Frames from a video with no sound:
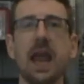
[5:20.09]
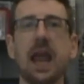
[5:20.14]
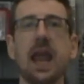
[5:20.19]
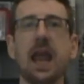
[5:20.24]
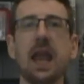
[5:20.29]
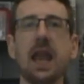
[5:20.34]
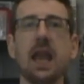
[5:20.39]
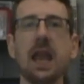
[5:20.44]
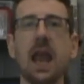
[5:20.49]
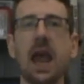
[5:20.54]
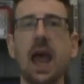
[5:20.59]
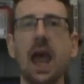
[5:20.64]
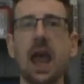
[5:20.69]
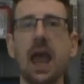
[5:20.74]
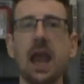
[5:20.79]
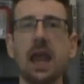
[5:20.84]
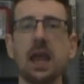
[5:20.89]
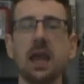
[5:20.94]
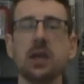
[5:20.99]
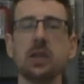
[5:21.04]
in
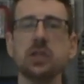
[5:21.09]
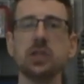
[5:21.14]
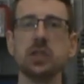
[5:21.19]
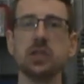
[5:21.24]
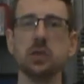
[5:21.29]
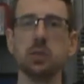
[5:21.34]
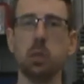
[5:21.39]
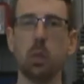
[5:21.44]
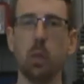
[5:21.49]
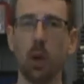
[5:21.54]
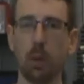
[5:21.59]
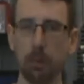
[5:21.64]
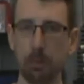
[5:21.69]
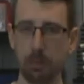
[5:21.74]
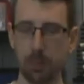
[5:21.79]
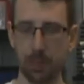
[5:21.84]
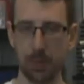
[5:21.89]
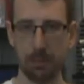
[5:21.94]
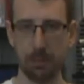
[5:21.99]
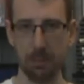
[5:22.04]
a
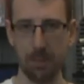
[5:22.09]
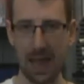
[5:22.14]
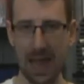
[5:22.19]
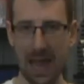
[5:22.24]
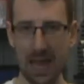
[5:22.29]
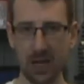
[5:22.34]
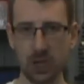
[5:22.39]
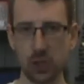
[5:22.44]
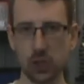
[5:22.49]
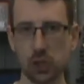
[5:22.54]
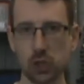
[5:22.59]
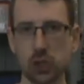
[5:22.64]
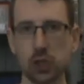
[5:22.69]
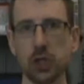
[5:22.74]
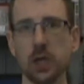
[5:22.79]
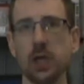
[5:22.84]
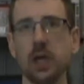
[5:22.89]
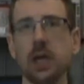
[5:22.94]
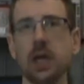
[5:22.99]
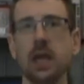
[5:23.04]
swamp match.